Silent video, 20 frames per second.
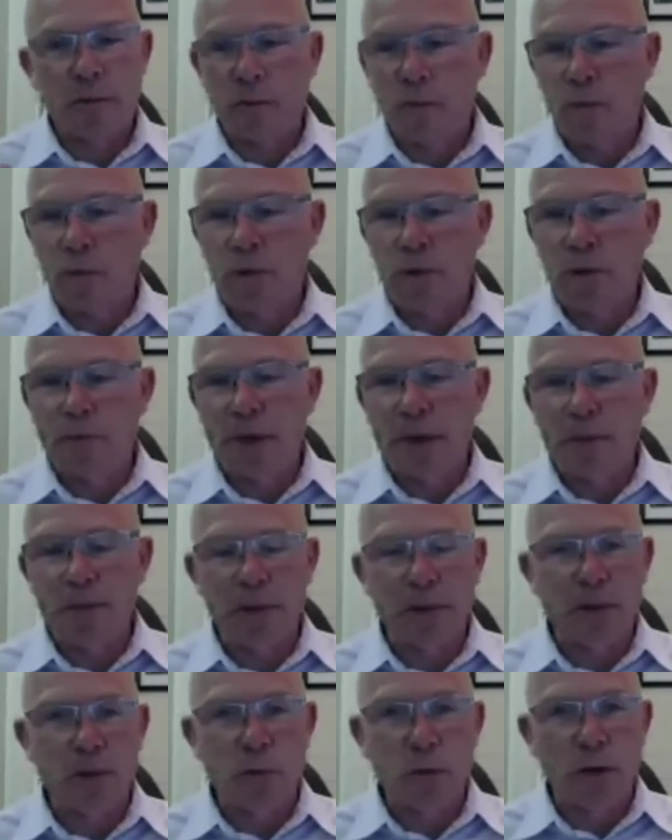all the
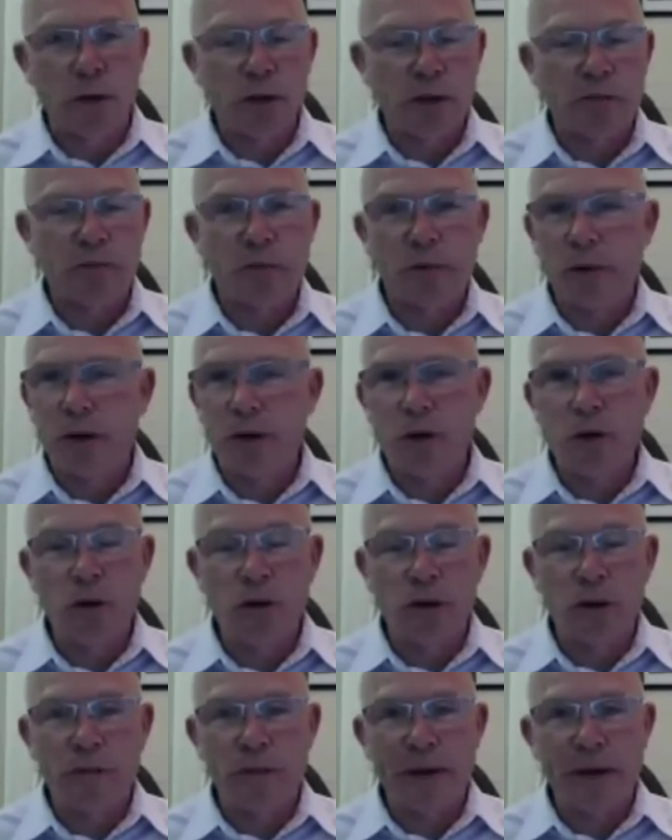people in the world have already
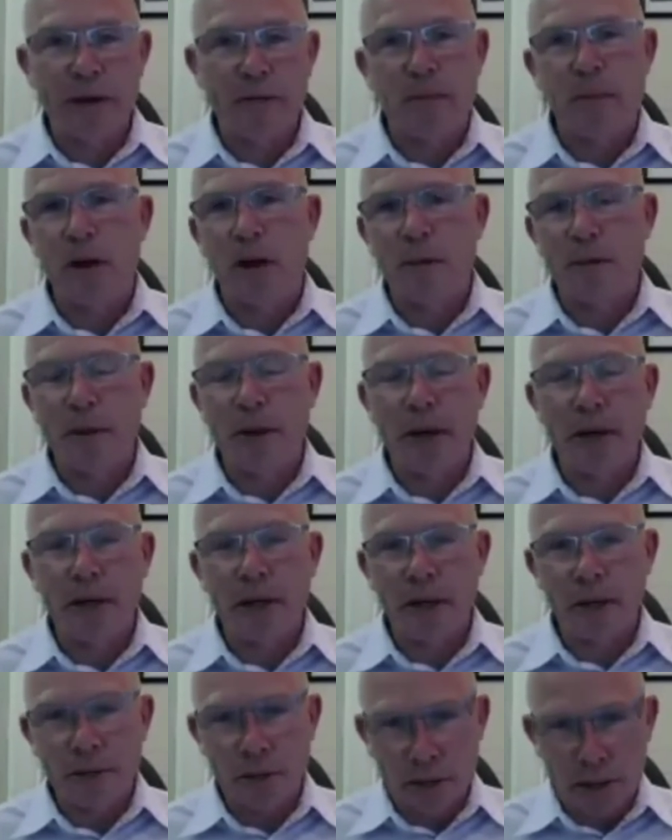heard about
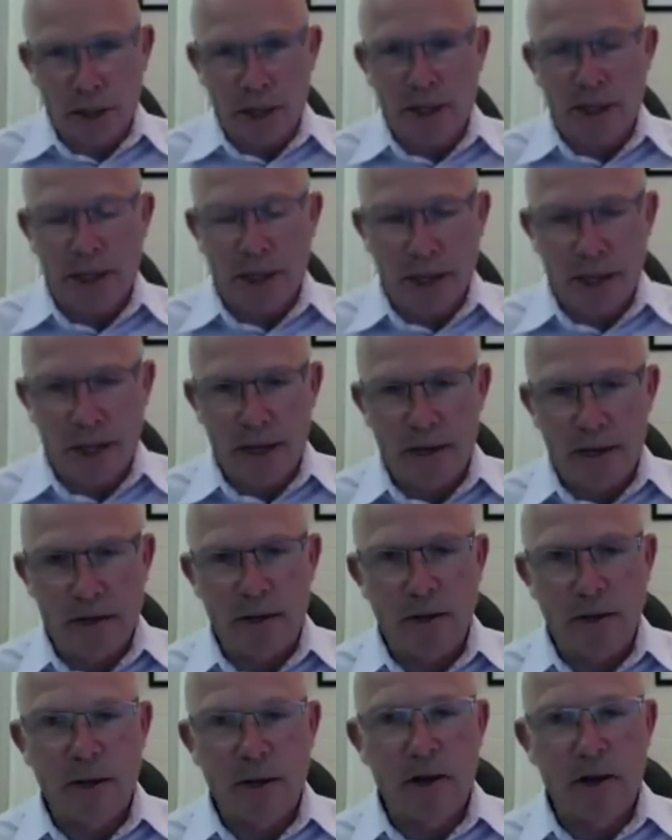MyPayingAds, think again.